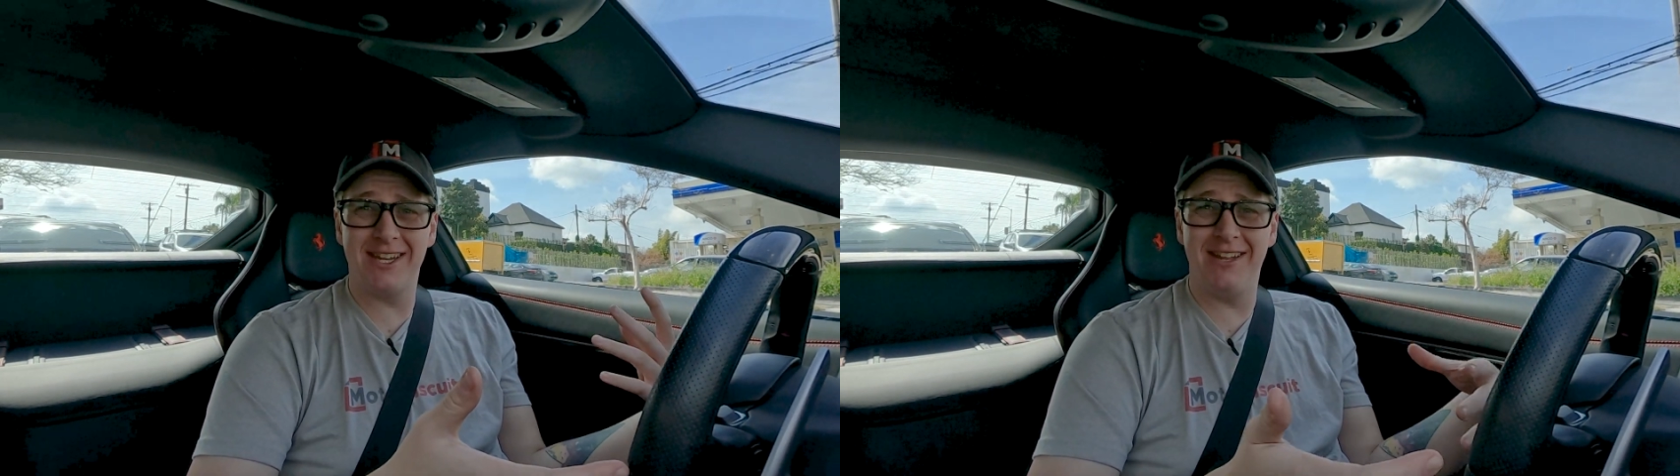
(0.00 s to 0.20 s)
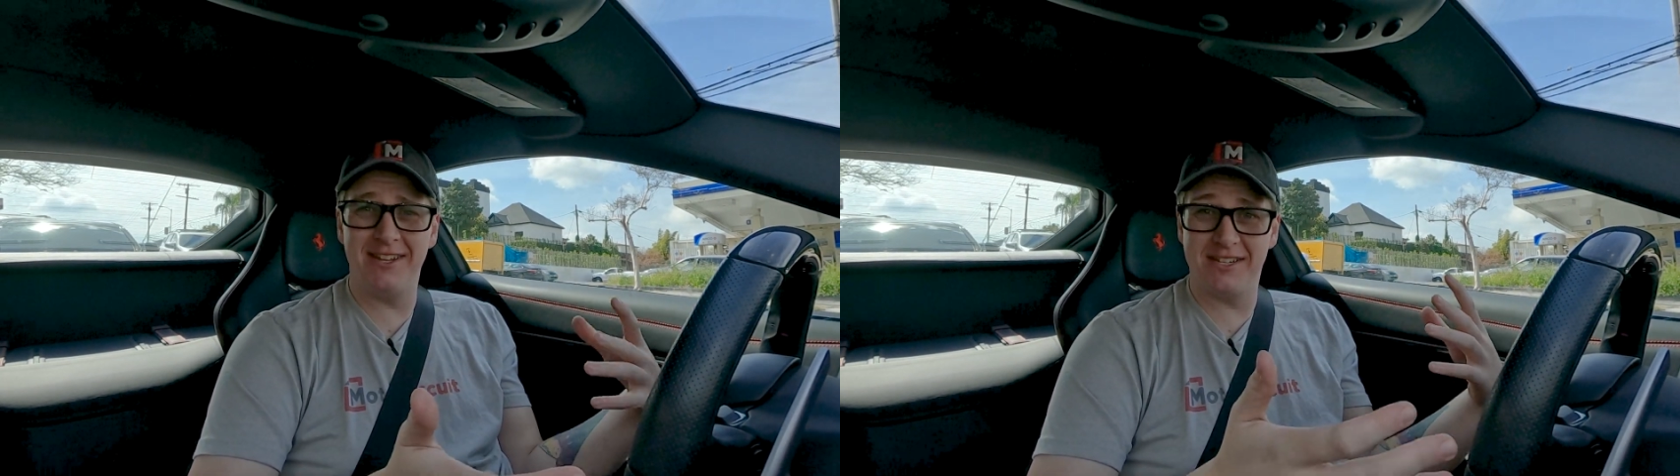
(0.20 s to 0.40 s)

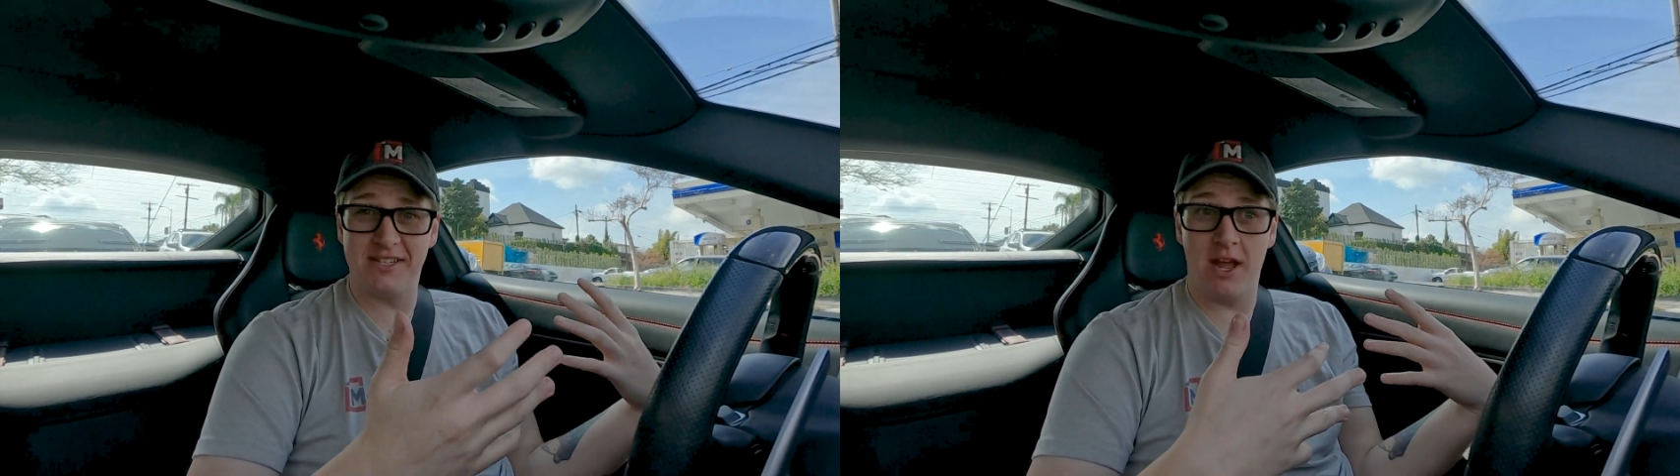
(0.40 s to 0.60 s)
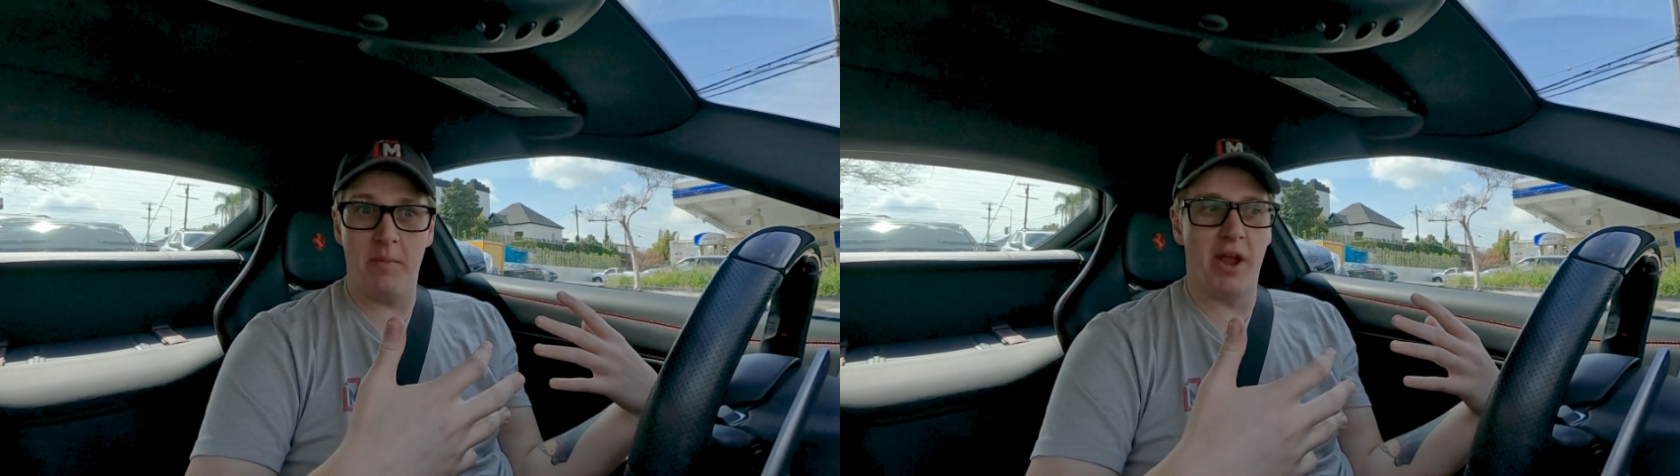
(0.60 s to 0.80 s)
and this is
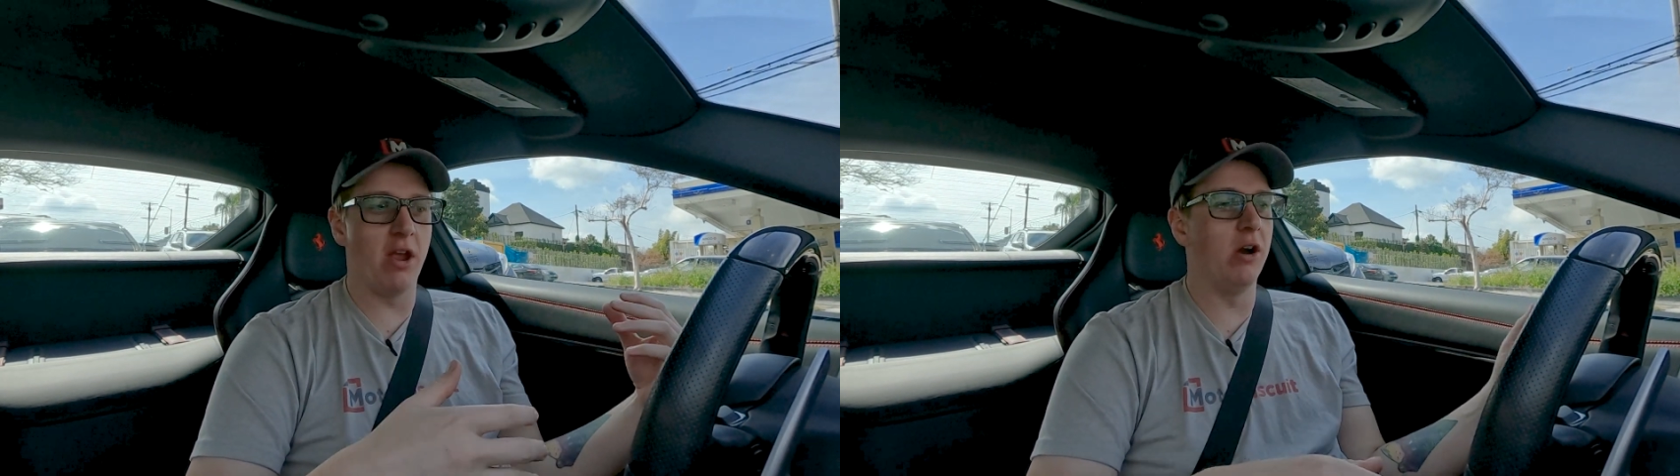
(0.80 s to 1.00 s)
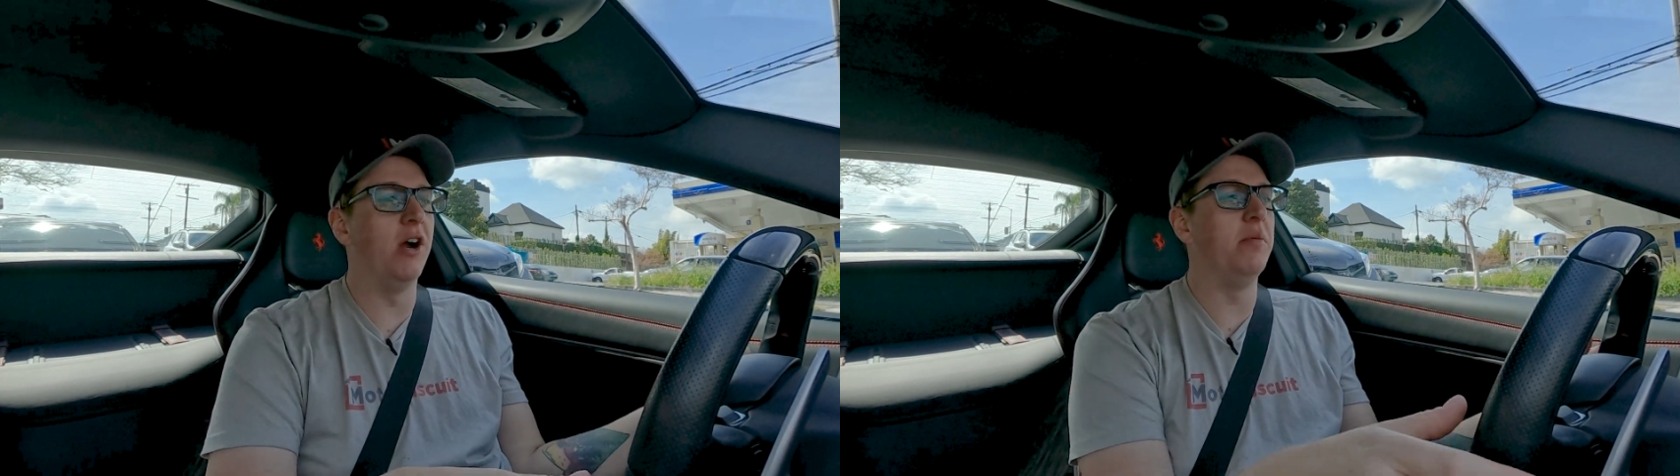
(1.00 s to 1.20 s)
not my
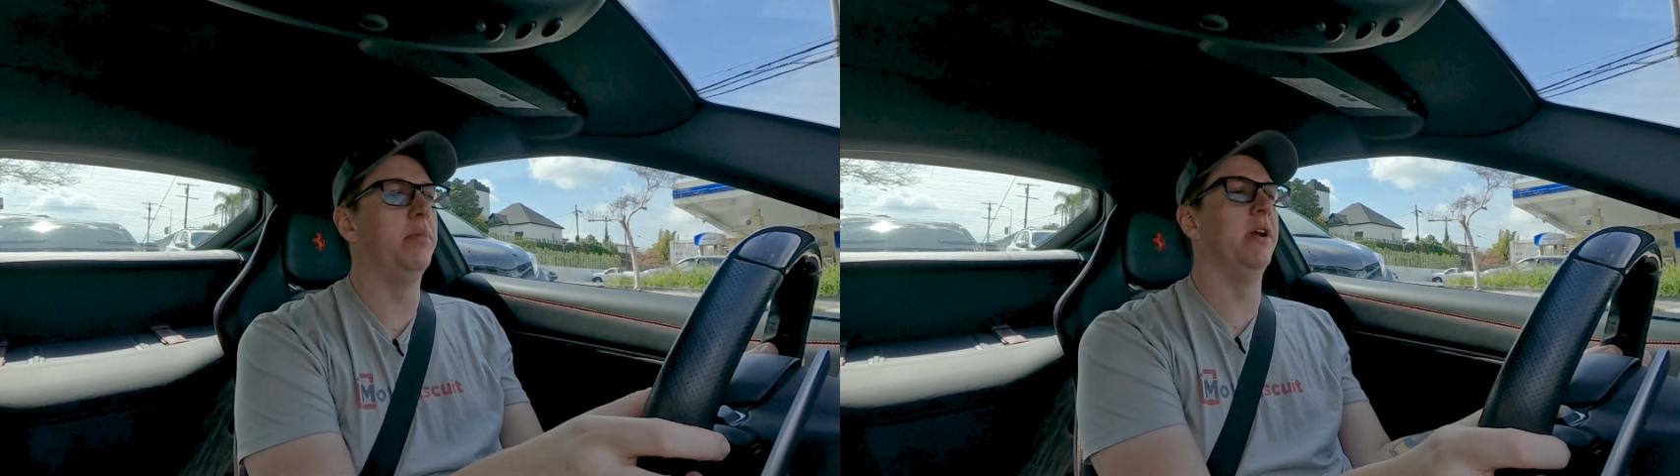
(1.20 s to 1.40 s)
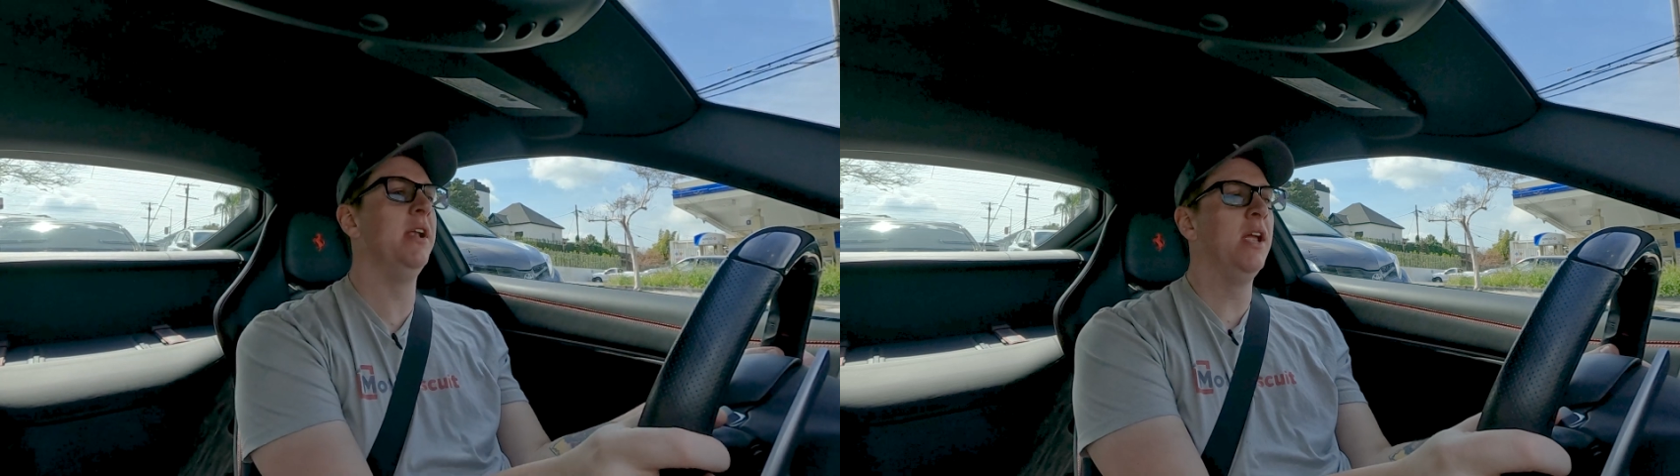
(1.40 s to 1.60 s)
car,
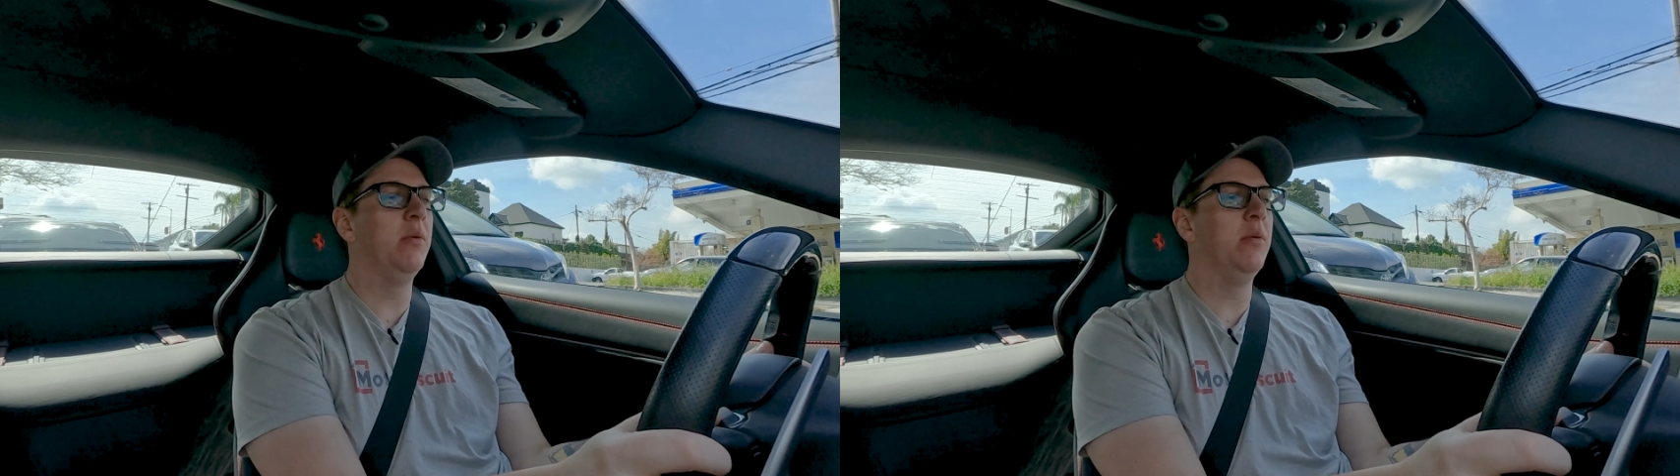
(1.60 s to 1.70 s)
but